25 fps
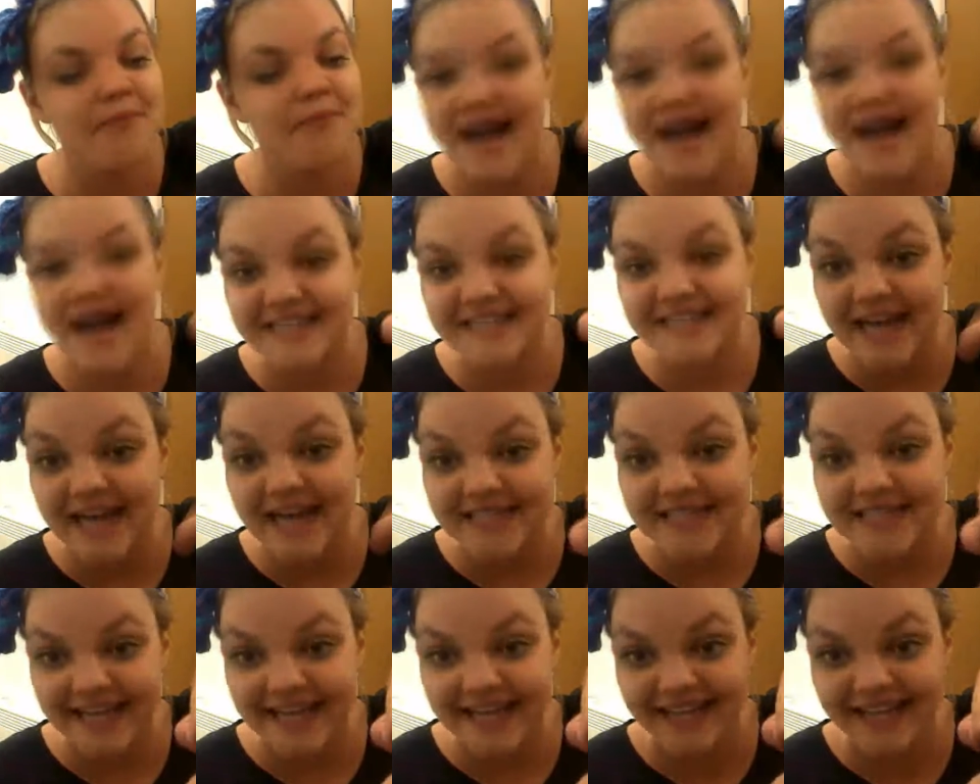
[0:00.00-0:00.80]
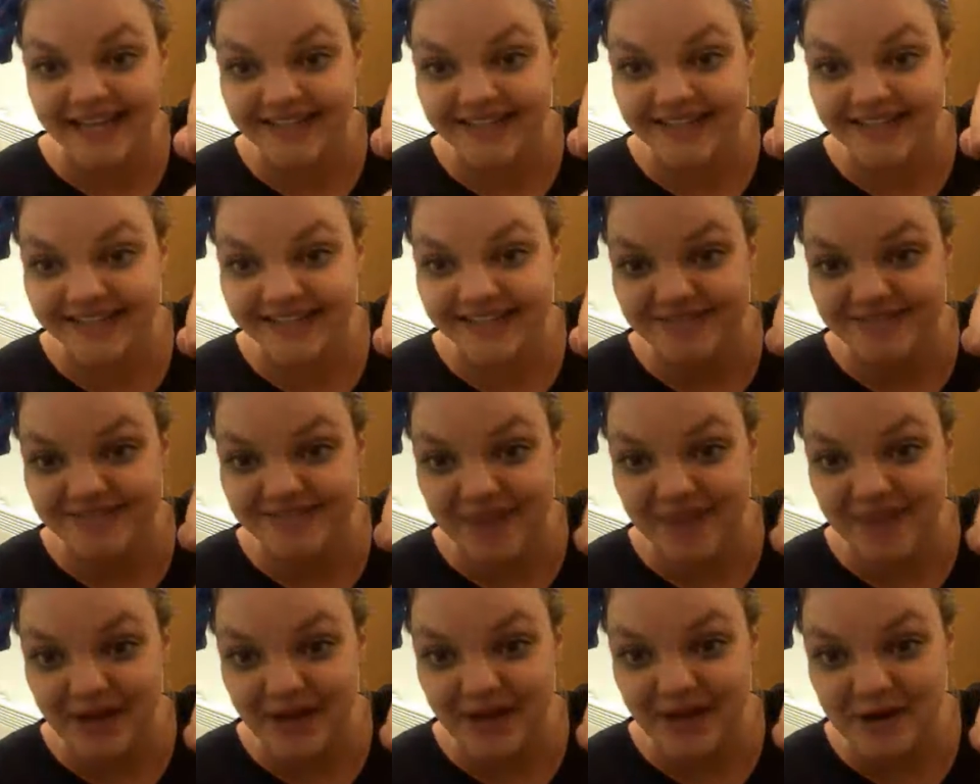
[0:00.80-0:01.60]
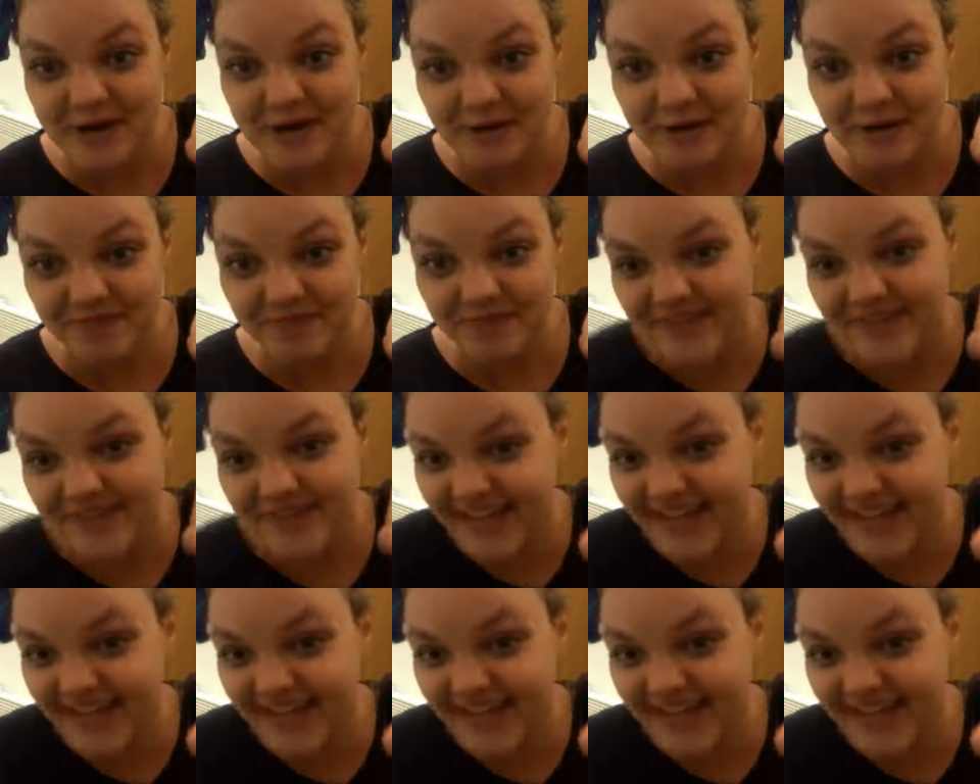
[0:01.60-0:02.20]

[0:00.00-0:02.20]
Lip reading: MAC daddy of makeup.